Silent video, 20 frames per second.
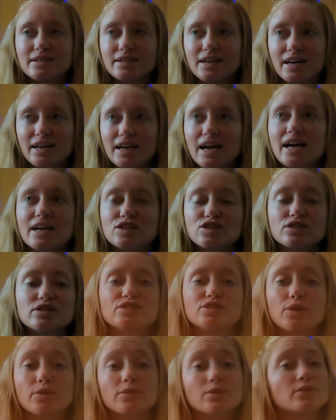actually
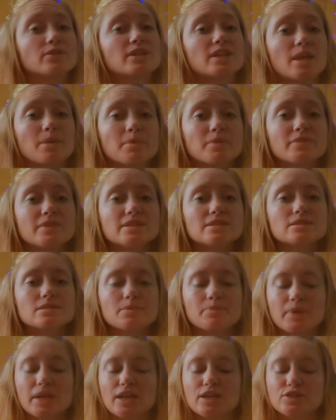don't know the name of this,
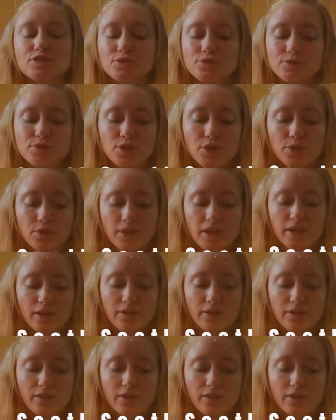but I do know that